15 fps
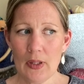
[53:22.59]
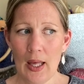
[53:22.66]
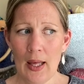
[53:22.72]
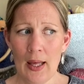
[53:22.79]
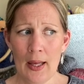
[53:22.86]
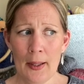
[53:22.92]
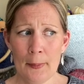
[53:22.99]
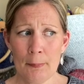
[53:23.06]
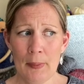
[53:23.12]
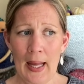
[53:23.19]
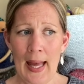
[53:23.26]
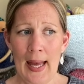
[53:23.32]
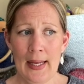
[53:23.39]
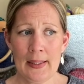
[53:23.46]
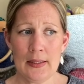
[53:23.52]

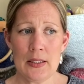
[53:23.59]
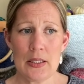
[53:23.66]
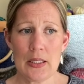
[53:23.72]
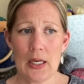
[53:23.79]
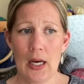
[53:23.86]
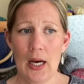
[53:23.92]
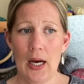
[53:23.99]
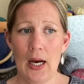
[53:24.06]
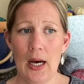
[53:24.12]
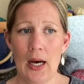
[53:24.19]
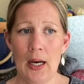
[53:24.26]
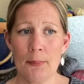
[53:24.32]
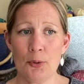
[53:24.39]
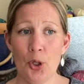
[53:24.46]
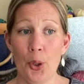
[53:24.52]
And
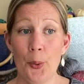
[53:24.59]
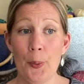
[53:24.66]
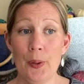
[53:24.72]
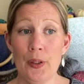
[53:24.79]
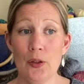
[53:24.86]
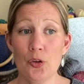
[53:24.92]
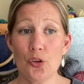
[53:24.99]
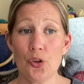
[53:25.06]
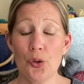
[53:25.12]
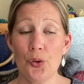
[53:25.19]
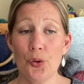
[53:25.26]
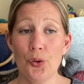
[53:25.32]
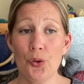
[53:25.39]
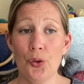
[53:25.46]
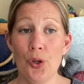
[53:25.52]
I'm going
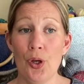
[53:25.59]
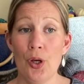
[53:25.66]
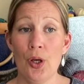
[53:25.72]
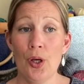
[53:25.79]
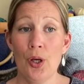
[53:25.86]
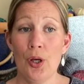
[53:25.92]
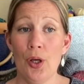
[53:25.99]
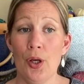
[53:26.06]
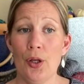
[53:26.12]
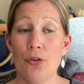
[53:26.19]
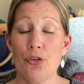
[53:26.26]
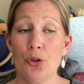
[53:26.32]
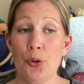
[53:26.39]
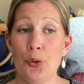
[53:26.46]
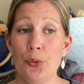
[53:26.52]
to
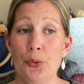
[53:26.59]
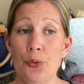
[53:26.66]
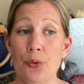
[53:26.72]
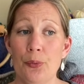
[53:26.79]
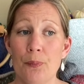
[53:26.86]
do